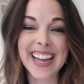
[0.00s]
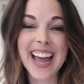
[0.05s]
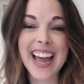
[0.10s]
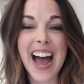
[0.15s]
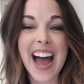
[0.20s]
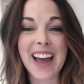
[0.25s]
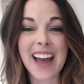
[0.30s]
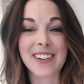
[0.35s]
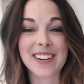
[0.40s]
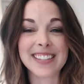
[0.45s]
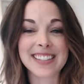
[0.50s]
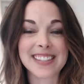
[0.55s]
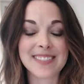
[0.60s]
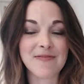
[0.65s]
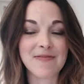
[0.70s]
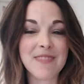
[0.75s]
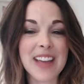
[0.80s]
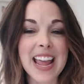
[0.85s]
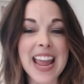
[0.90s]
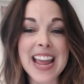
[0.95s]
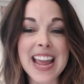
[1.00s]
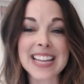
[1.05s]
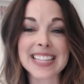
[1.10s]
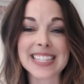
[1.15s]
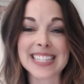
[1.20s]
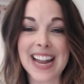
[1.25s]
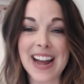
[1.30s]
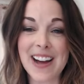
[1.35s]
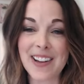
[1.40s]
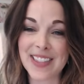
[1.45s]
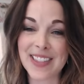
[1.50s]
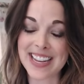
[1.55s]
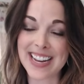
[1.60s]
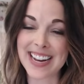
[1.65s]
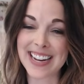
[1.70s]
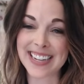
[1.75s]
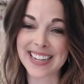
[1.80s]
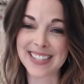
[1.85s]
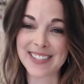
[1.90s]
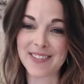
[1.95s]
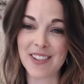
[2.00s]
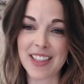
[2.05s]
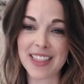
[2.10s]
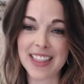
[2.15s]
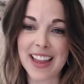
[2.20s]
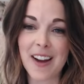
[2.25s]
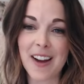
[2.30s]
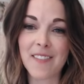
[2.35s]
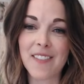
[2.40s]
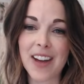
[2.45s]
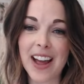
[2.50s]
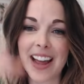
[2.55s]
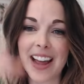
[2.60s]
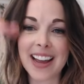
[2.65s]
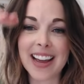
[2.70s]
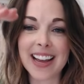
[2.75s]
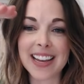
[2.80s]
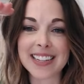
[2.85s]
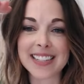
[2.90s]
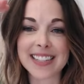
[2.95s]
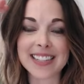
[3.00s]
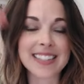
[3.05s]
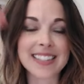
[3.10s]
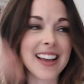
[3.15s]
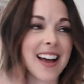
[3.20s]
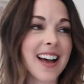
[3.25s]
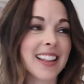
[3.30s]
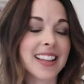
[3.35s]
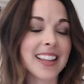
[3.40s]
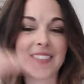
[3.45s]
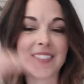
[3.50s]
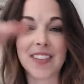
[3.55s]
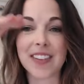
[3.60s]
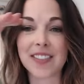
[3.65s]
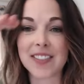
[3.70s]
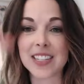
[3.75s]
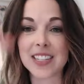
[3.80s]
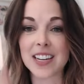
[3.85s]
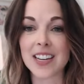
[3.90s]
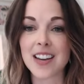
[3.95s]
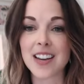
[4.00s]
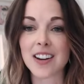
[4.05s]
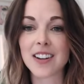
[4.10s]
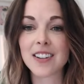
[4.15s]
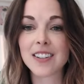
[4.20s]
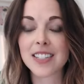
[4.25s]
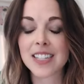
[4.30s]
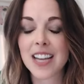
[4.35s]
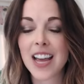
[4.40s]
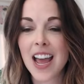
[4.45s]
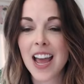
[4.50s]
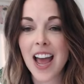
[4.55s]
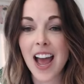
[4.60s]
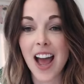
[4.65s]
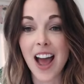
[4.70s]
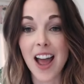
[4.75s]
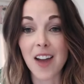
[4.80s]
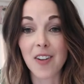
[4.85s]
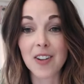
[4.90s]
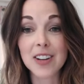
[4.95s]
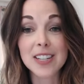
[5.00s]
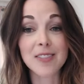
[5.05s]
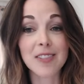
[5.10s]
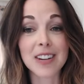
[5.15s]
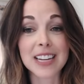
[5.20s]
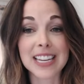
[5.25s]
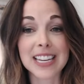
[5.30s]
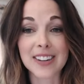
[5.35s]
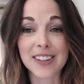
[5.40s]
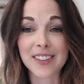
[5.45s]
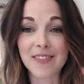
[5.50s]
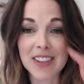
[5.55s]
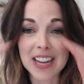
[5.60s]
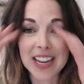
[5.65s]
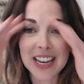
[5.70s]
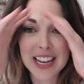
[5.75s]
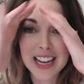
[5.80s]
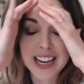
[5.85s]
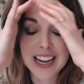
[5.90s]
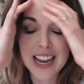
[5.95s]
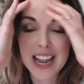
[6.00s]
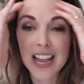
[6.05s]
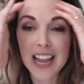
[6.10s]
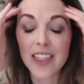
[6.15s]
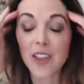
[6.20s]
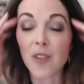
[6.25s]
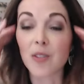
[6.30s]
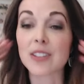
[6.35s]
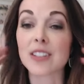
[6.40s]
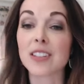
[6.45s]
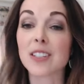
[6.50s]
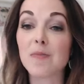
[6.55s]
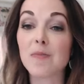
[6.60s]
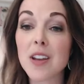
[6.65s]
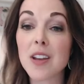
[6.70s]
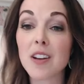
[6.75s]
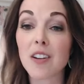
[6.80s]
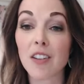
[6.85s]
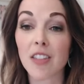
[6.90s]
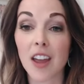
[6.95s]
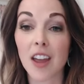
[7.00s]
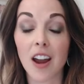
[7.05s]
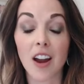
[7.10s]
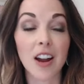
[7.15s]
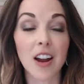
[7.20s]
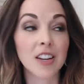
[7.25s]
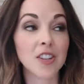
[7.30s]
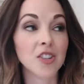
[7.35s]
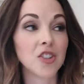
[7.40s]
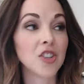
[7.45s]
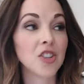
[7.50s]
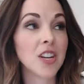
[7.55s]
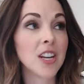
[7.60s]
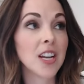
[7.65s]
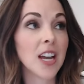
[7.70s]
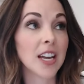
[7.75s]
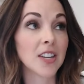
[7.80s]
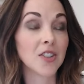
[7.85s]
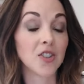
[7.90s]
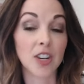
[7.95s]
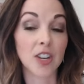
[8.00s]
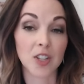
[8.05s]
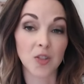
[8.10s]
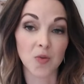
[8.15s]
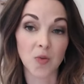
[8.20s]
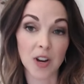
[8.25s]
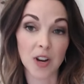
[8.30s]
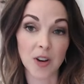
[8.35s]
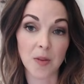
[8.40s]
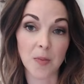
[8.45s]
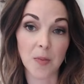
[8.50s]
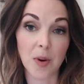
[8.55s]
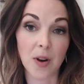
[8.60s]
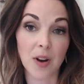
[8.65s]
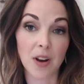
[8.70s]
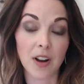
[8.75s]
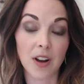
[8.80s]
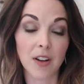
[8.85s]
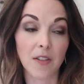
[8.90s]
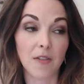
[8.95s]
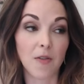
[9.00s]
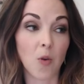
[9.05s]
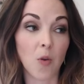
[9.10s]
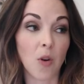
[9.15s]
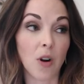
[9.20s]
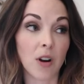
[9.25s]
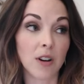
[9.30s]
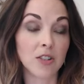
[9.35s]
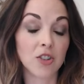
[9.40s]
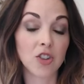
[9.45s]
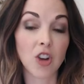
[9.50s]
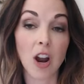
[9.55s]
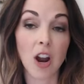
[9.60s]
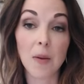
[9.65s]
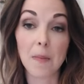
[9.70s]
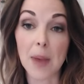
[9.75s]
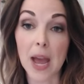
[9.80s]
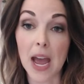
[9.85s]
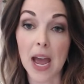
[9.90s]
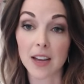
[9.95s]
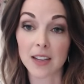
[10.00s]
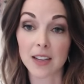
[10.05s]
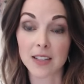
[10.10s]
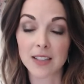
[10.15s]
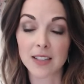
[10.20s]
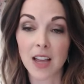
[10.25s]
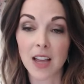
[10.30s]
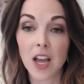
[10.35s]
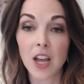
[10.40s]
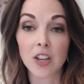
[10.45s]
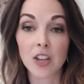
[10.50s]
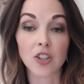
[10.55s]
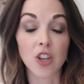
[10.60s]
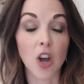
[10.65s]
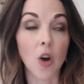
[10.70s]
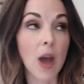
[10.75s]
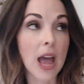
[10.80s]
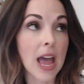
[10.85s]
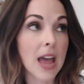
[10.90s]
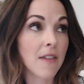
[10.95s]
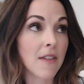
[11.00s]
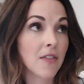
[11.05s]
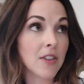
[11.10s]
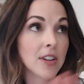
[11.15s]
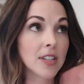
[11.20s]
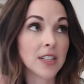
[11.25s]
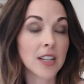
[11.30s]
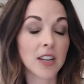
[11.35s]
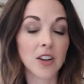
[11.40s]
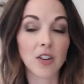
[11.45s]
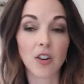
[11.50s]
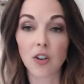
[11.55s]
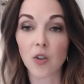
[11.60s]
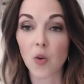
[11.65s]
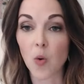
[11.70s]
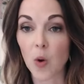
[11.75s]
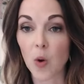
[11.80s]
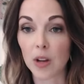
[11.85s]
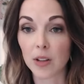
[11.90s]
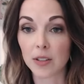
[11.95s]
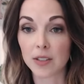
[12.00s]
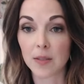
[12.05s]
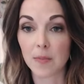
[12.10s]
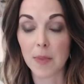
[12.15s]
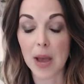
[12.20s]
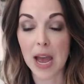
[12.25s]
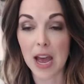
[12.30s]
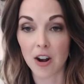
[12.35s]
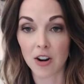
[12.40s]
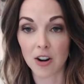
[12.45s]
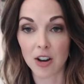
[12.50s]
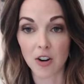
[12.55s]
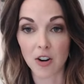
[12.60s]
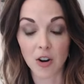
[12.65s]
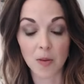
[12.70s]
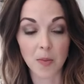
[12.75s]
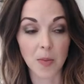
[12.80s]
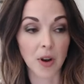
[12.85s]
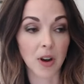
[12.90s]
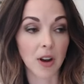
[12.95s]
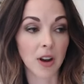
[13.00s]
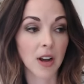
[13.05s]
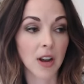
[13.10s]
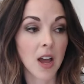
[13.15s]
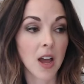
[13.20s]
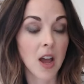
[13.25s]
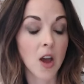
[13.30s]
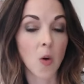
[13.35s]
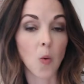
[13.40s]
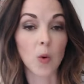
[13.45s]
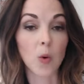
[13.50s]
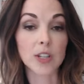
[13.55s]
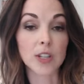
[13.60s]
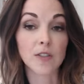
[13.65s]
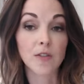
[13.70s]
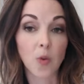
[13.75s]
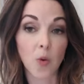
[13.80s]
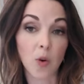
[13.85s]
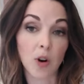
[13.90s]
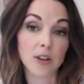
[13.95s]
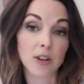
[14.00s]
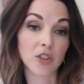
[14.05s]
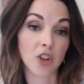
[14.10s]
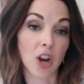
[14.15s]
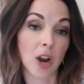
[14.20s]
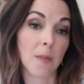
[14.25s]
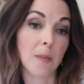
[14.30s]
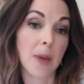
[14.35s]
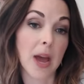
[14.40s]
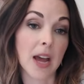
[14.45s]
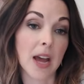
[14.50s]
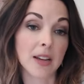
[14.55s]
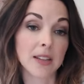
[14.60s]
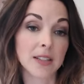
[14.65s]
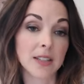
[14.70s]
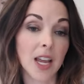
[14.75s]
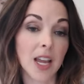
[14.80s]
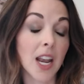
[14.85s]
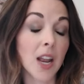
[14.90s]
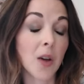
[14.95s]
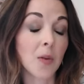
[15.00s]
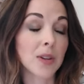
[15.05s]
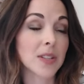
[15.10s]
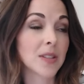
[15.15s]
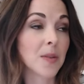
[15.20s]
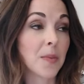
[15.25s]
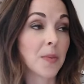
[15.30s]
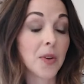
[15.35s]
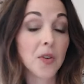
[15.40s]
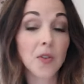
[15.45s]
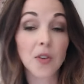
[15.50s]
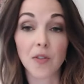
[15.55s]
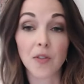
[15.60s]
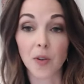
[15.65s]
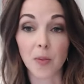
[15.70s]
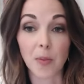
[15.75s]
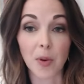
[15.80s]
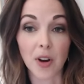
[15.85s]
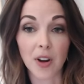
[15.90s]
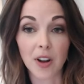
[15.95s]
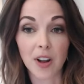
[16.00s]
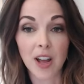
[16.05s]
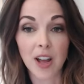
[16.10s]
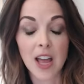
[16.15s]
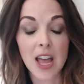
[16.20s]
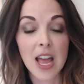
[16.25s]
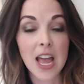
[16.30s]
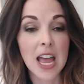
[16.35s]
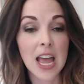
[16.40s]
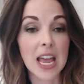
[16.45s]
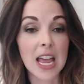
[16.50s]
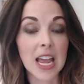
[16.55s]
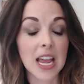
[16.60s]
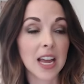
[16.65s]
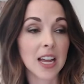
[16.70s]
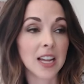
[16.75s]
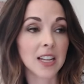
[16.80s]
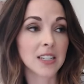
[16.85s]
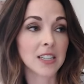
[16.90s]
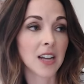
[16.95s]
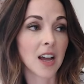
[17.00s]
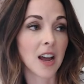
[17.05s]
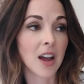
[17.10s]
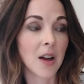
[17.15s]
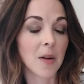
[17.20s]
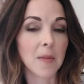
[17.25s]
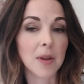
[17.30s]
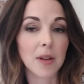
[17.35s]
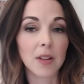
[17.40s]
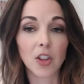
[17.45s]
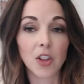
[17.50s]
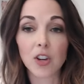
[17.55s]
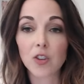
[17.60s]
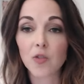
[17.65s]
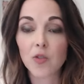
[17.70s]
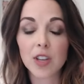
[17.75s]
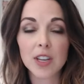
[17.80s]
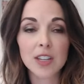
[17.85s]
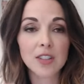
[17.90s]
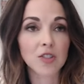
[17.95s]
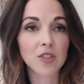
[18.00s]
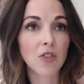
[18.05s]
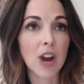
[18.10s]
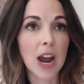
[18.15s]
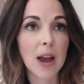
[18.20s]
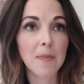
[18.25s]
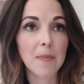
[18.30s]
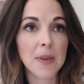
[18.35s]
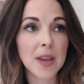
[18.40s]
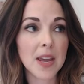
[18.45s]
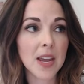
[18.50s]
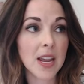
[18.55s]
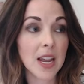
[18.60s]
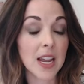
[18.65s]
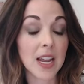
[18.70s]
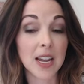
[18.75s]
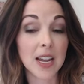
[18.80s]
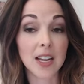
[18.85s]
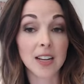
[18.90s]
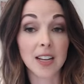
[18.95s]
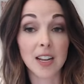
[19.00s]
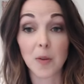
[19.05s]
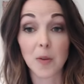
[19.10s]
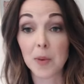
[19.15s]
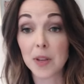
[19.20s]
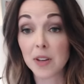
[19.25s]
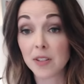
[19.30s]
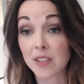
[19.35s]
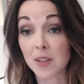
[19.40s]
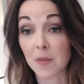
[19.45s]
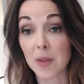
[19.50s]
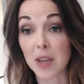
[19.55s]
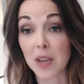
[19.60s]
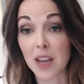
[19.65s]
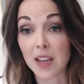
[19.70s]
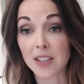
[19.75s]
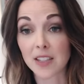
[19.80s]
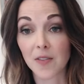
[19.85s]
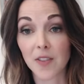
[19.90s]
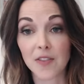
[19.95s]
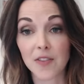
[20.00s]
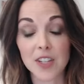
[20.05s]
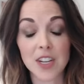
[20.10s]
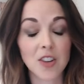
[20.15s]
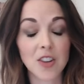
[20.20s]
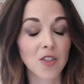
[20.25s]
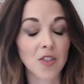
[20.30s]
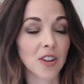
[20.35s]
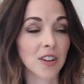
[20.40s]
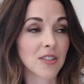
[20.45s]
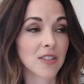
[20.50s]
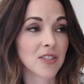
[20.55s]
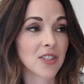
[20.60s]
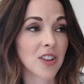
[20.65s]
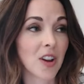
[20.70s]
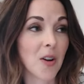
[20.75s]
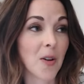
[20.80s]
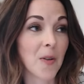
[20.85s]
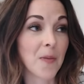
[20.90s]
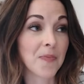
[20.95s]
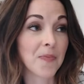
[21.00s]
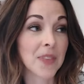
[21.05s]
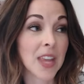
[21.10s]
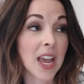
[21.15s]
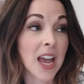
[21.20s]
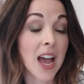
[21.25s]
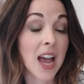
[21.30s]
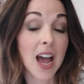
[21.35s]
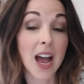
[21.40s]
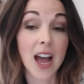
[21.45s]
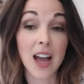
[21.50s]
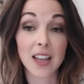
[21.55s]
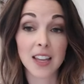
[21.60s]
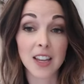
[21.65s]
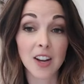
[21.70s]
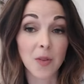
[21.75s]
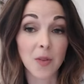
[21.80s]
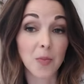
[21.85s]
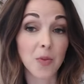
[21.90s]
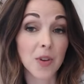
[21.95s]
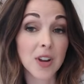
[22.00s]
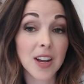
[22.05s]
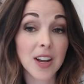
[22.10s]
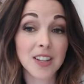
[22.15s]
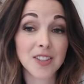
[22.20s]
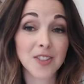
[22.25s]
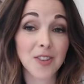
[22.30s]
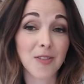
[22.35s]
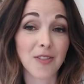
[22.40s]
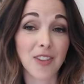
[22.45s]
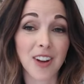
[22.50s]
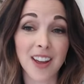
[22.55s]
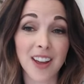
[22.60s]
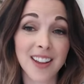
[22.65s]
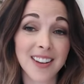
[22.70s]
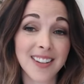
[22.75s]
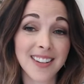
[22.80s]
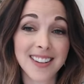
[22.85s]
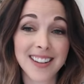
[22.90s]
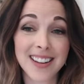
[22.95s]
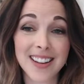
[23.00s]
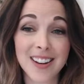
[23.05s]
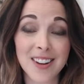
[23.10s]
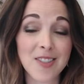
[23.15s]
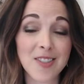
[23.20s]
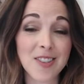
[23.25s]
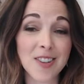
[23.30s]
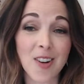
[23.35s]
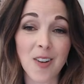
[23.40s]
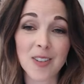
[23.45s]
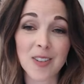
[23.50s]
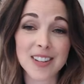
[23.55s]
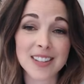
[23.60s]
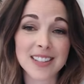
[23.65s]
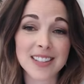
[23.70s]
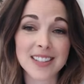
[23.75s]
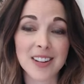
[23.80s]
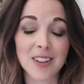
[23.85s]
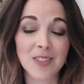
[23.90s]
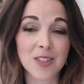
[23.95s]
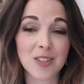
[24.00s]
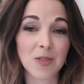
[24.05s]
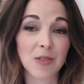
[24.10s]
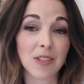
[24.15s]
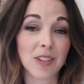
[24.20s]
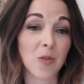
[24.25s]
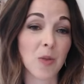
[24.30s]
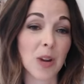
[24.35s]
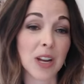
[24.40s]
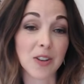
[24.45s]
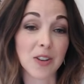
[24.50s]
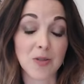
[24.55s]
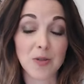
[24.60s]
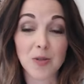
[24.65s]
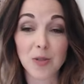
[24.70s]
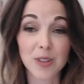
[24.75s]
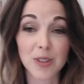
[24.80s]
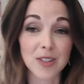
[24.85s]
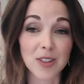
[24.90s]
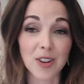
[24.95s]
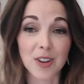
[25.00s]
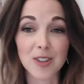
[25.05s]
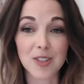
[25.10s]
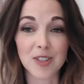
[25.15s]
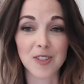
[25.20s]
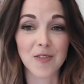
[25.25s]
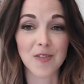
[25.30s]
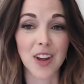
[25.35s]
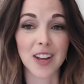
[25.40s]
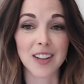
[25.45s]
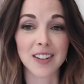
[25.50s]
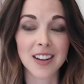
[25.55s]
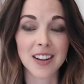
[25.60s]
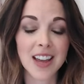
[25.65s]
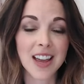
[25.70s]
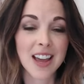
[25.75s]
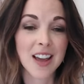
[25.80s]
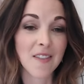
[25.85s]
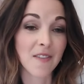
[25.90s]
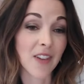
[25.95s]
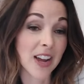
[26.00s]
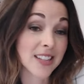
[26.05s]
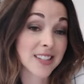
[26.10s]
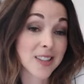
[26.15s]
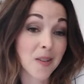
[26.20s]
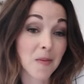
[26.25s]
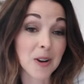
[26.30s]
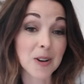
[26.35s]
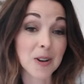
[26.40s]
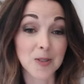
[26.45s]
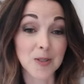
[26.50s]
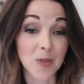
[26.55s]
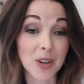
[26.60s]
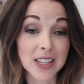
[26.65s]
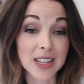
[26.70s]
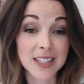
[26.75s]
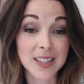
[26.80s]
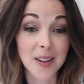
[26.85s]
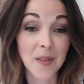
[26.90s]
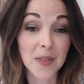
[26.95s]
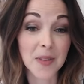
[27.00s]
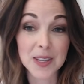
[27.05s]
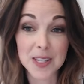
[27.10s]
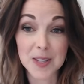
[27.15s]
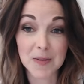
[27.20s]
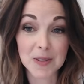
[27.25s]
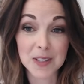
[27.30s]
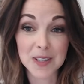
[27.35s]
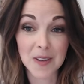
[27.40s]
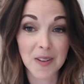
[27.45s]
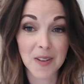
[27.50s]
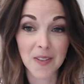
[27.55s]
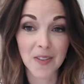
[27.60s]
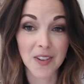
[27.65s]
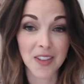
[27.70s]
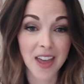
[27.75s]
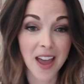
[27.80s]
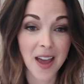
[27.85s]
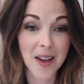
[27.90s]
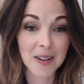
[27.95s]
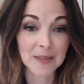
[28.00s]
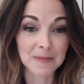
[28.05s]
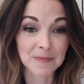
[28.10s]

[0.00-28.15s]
I was hands down the youngest one there by a solid 15 years. I went to a guild meeting and there was a speaker there, and she had just written a book for charm packs. So every single quilt pattern in her book was for charm packs, and it was a beautiful book, and it looked really scrappy, and it appealed to me as a 15-year-old. So you know, pre-cuts are fun. You can always, you know, do a quick Google search and find someone who's written something specific for that.